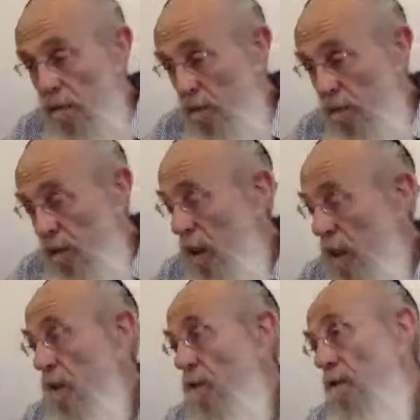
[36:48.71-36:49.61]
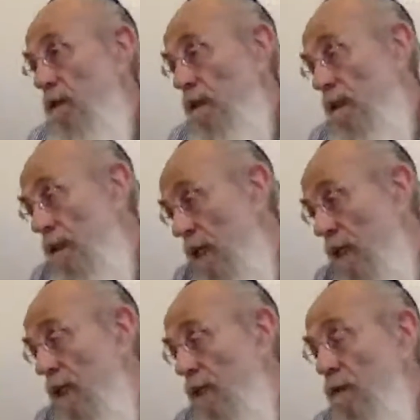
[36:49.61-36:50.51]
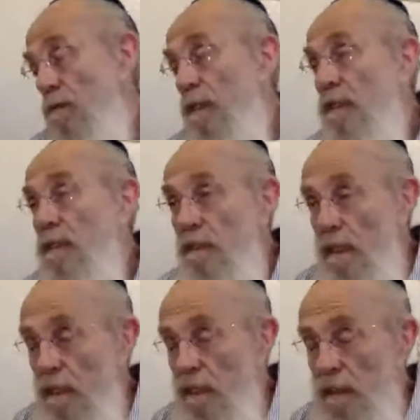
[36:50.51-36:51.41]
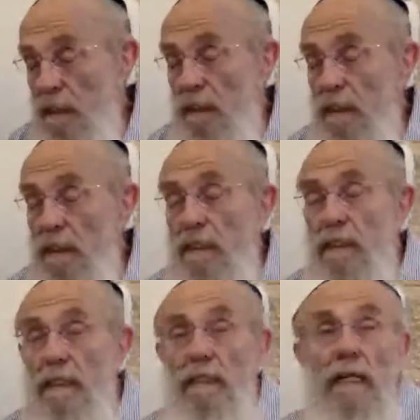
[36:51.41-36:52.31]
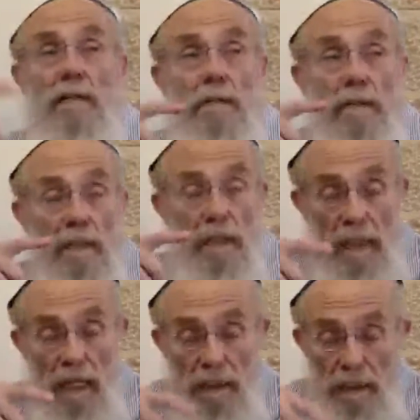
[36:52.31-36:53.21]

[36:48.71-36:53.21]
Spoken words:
We're saying, oh, this guy I know yesterday he did this, and that one did that,